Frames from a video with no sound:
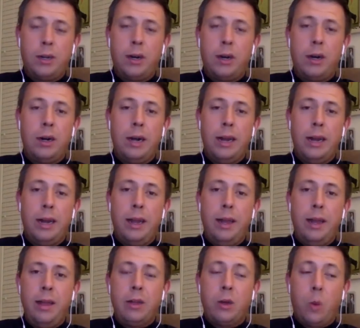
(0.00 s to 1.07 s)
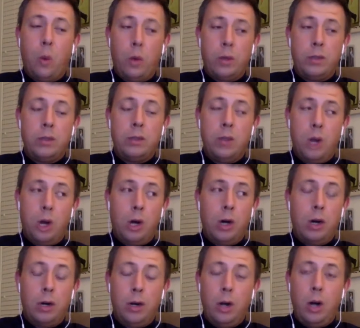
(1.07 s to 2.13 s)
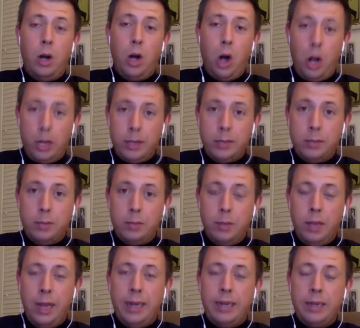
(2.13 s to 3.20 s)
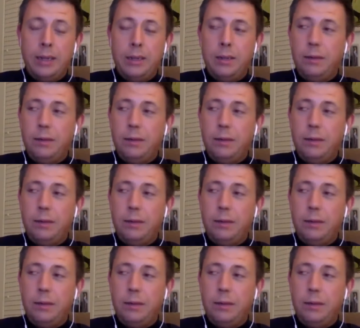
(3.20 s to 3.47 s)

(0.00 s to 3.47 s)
star, and the courses are awesome. Like,